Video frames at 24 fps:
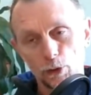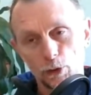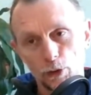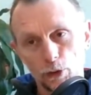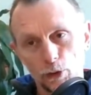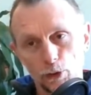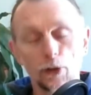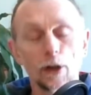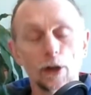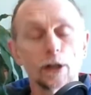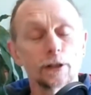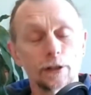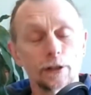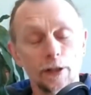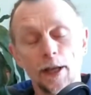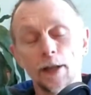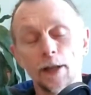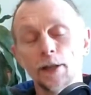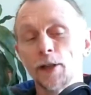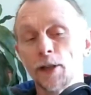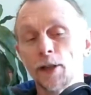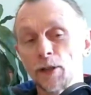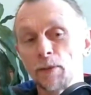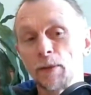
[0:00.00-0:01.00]
trust their
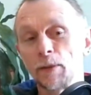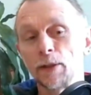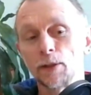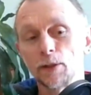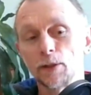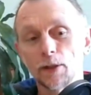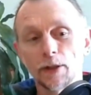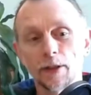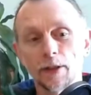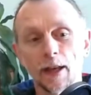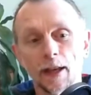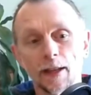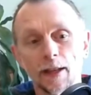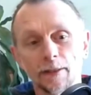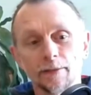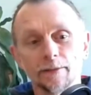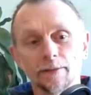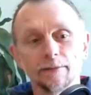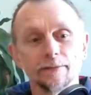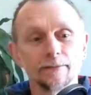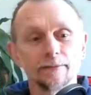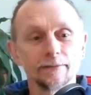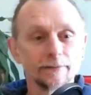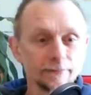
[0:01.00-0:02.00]
judgment to then
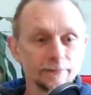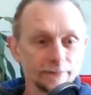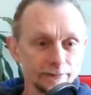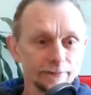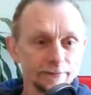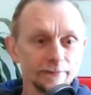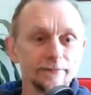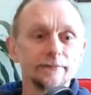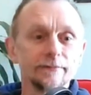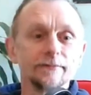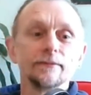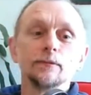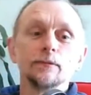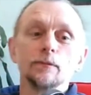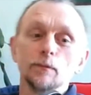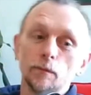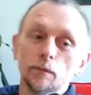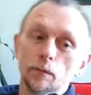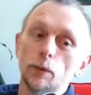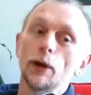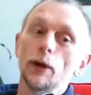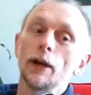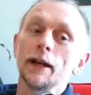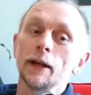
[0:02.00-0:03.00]

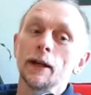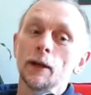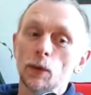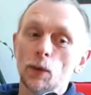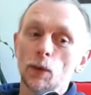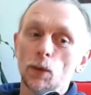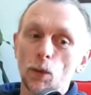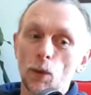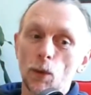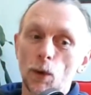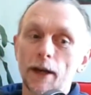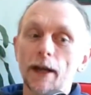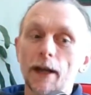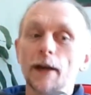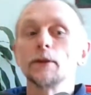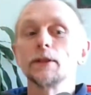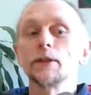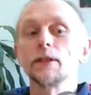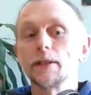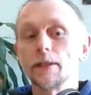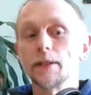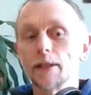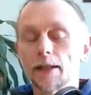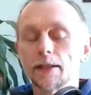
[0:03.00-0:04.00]
bring what else
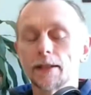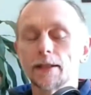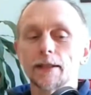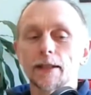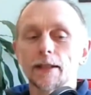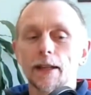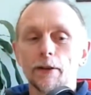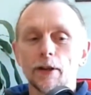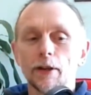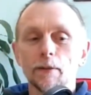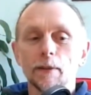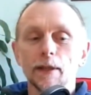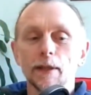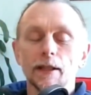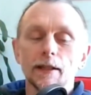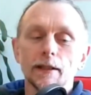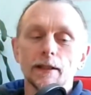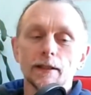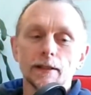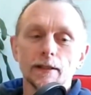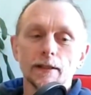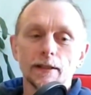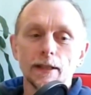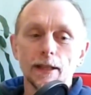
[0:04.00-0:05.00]
is necessary
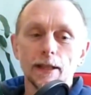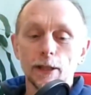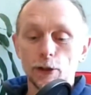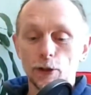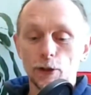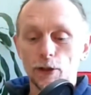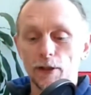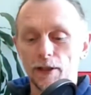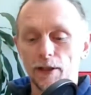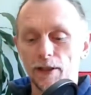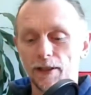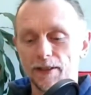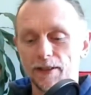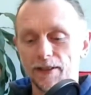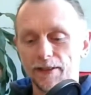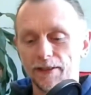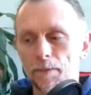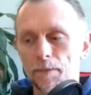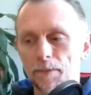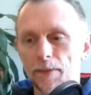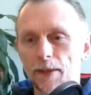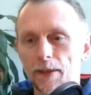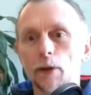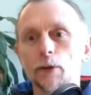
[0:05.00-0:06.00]
because
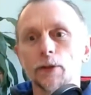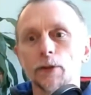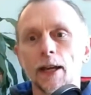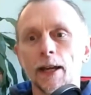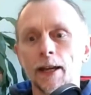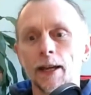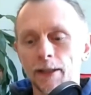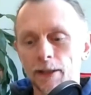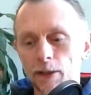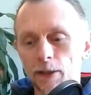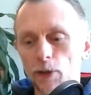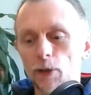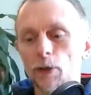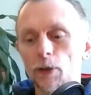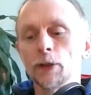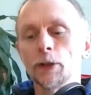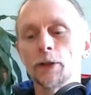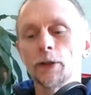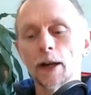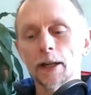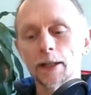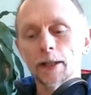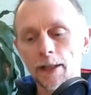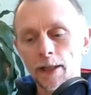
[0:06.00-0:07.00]
they'll take all
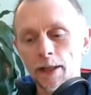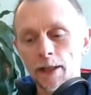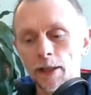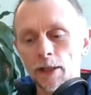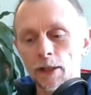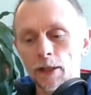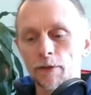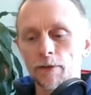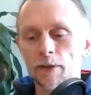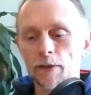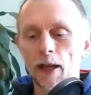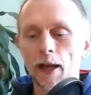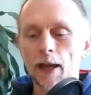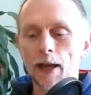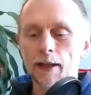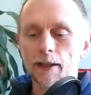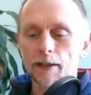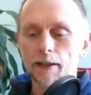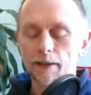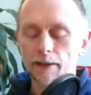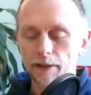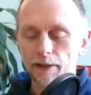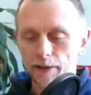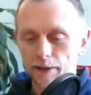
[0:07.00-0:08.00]
your ideas of
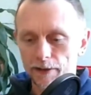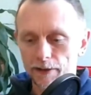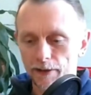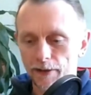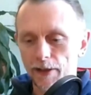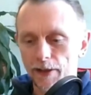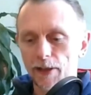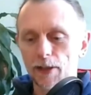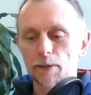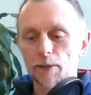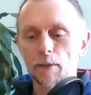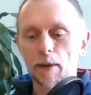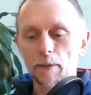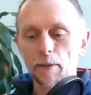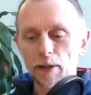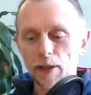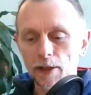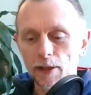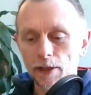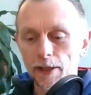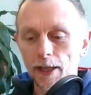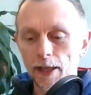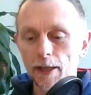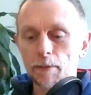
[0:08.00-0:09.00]
like, this is my
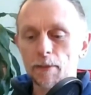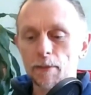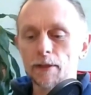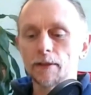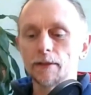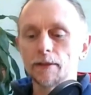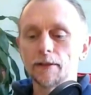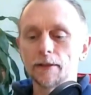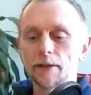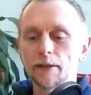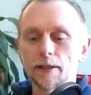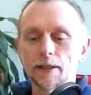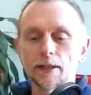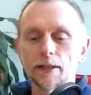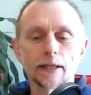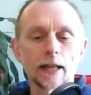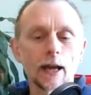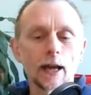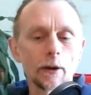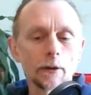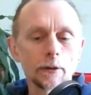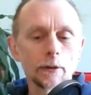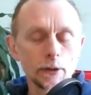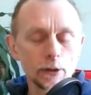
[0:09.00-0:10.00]
mission statement. This is
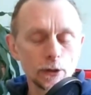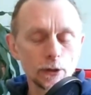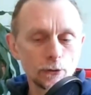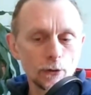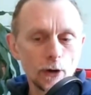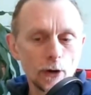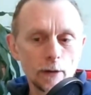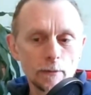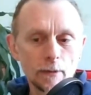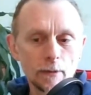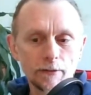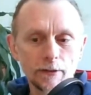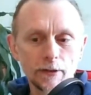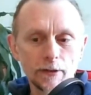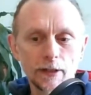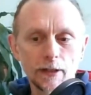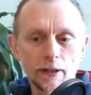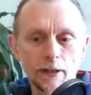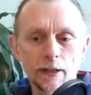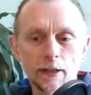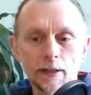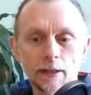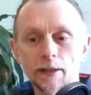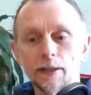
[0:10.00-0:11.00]
how I describe
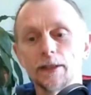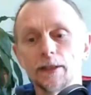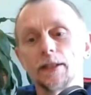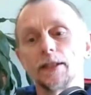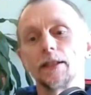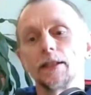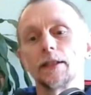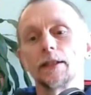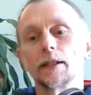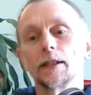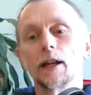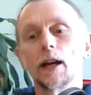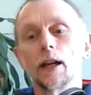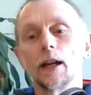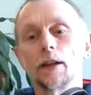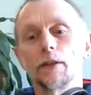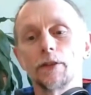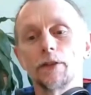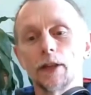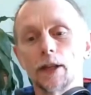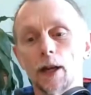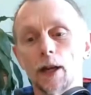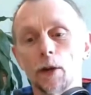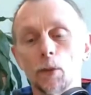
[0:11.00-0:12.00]
everything. This is the kind of
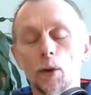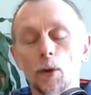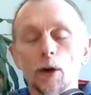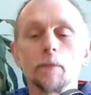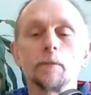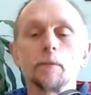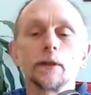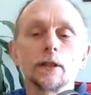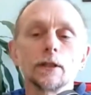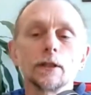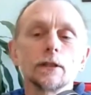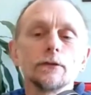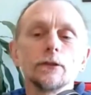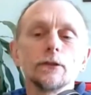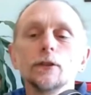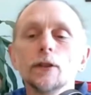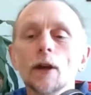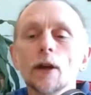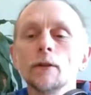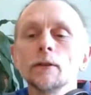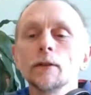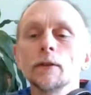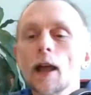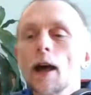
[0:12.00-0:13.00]
thing I want. Because if you
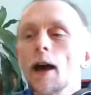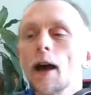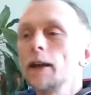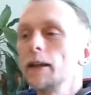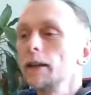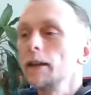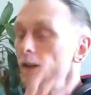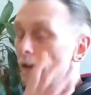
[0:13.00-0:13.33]
don't like